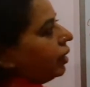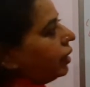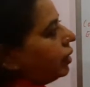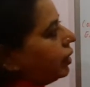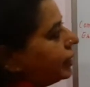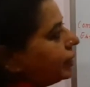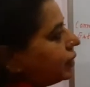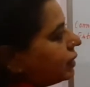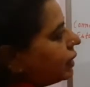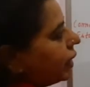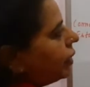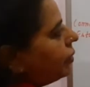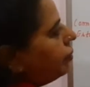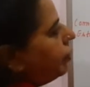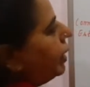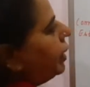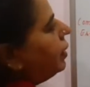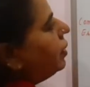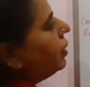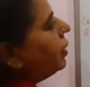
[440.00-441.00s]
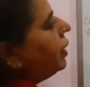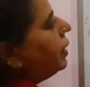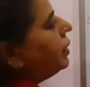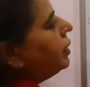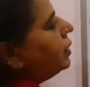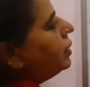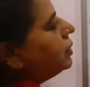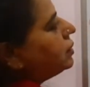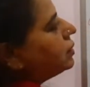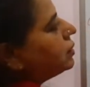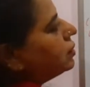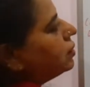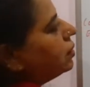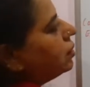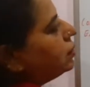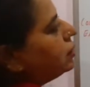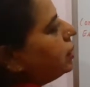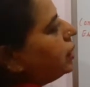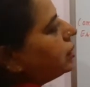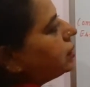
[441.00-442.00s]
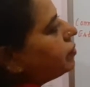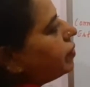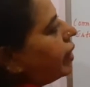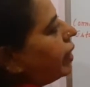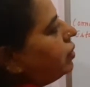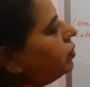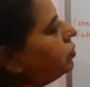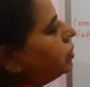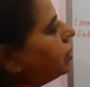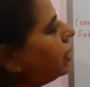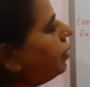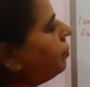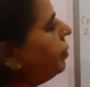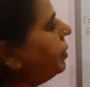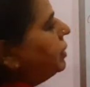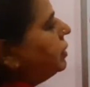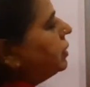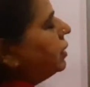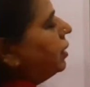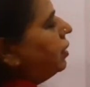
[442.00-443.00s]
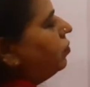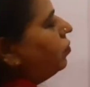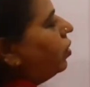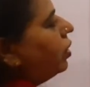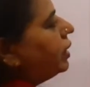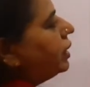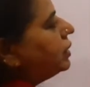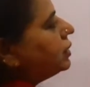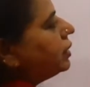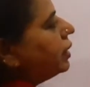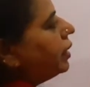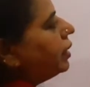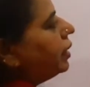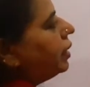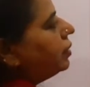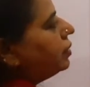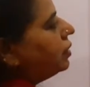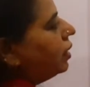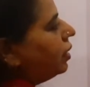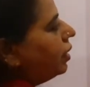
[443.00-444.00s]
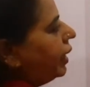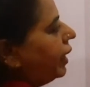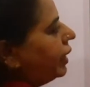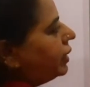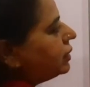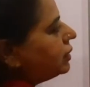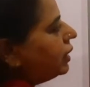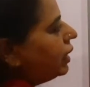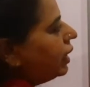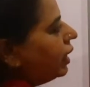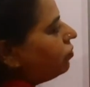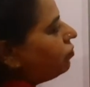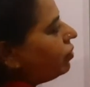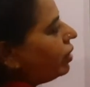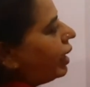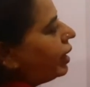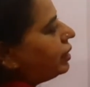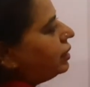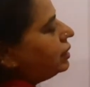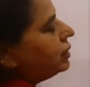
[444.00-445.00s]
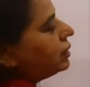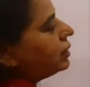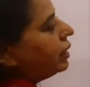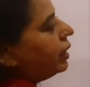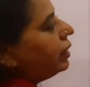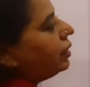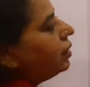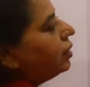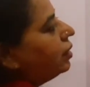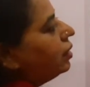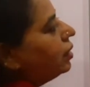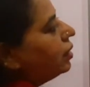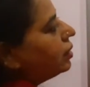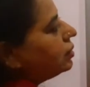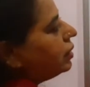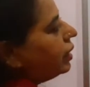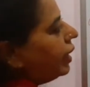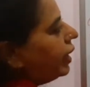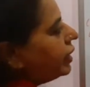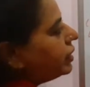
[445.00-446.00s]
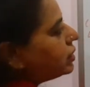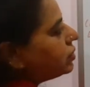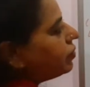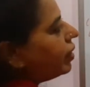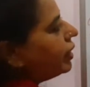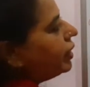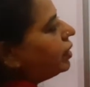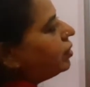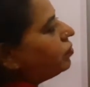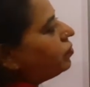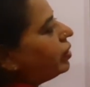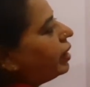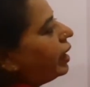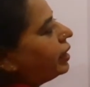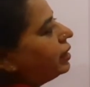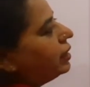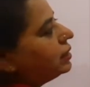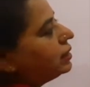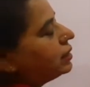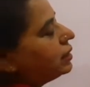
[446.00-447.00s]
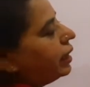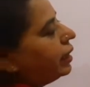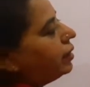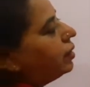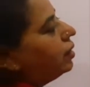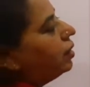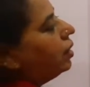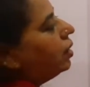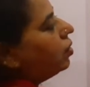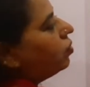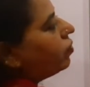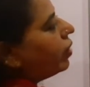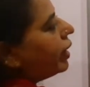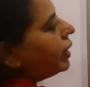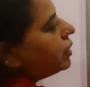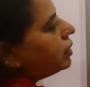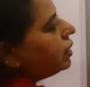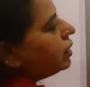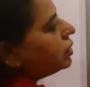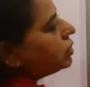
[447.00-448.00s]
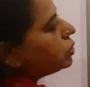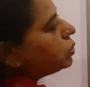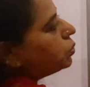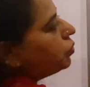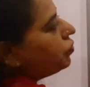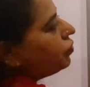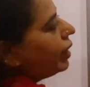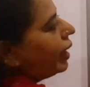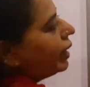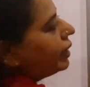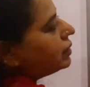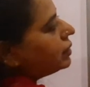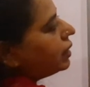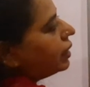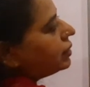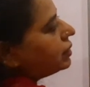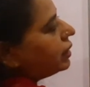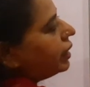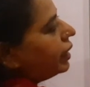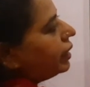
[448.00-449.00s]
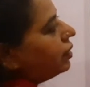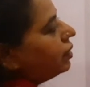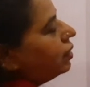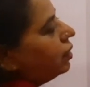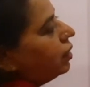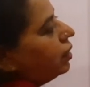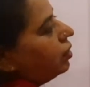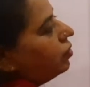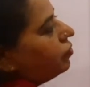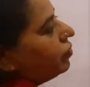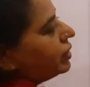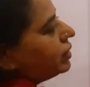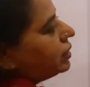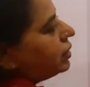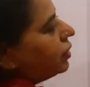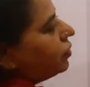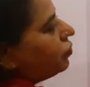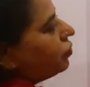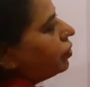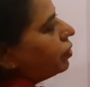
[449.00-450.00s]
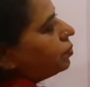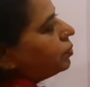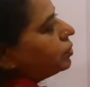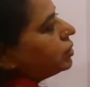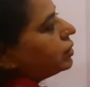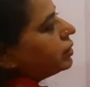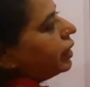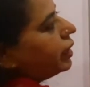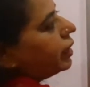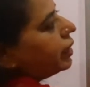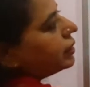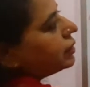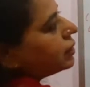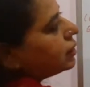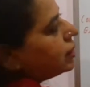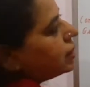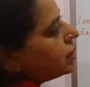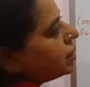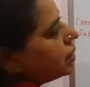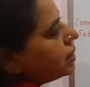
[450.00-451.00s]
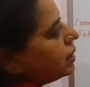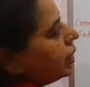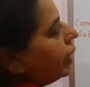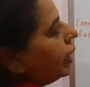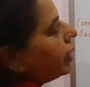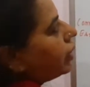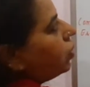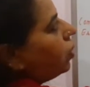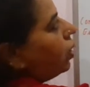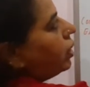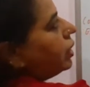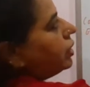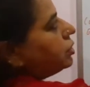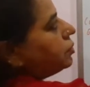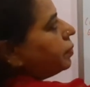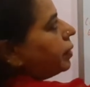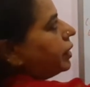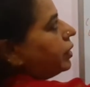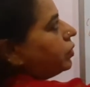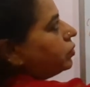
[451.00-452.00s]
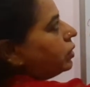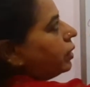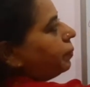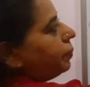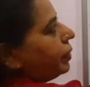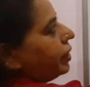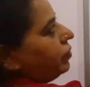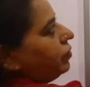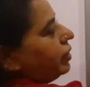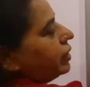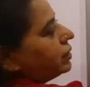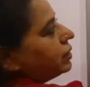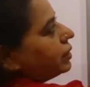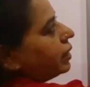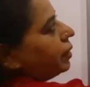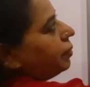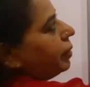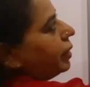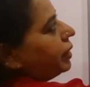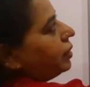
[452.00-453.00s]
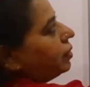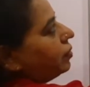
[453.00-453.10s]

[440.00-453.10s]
in its segment it is these values are mentioned what is that the ack flag is set the syn flag is set why these two flags are set first and foremost thing is this is an acknowledgement to the previous segment